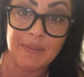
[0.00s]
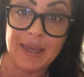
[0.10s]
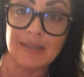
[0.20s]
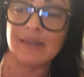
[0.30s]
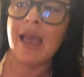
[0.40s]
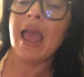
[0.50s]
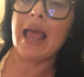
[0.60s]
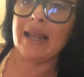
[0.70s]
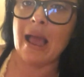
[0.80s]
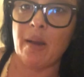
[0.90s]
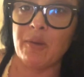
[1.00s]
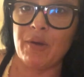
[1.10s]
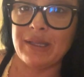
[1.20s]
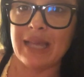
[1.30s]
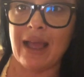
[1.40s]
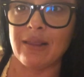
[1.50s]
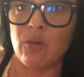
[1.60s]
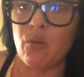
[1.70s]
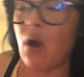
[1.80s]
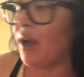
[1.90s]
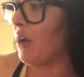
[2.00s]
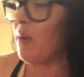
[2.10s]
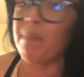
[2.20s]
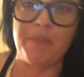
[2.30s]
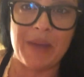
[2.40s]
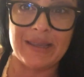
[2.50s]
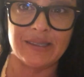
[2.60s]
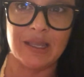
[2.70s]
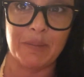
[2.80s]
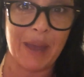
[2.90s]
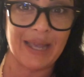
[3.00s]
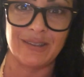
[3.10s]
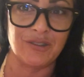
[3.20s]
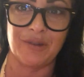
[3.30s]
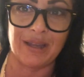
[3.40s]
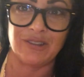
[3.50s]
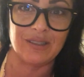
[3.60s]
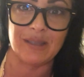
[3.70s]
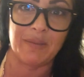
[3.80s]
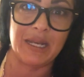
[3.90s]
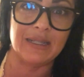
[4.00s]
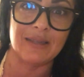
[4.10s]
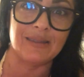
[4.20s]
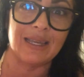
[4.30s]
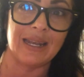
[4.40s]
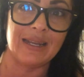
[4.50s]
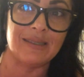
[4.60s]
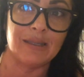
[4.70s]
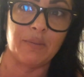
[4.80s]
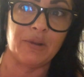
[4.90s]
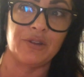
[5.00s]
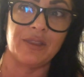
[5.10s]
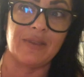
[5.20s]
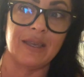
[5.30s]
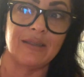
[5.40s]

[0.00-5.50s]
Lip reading: mix, and now I'm going to add the water based to the package directions. It doesn't get any simpler than